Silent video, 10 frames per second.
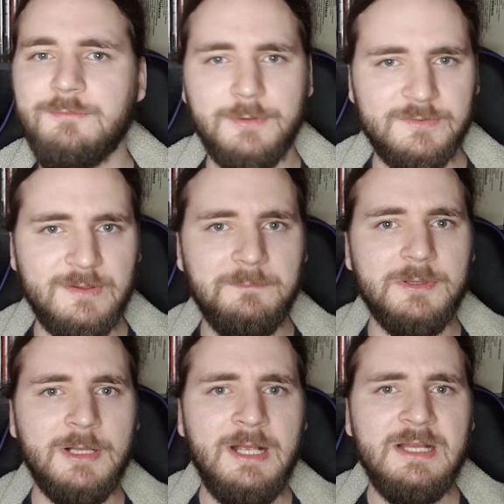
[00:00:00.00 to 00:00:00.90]
For
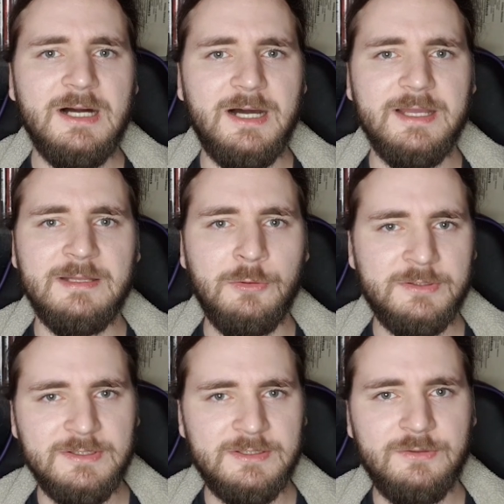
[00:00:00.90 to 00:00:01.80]
example, I
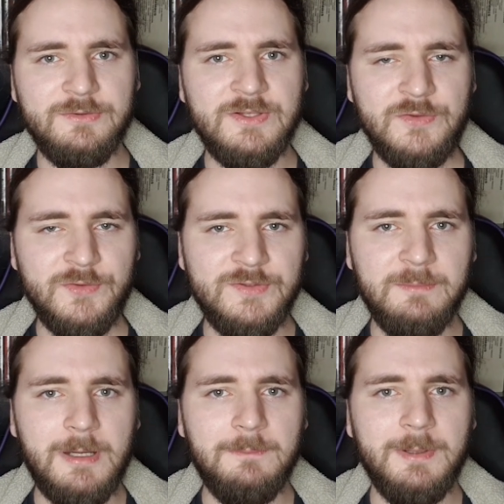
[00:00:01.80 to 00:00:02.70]
looked at
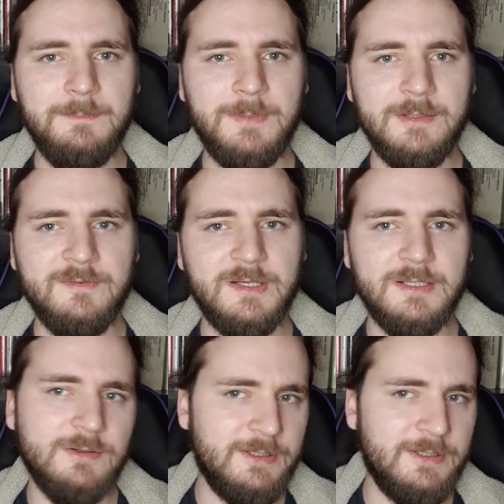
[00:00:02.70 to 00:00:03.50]
Gozenzo-sama Banbanzai,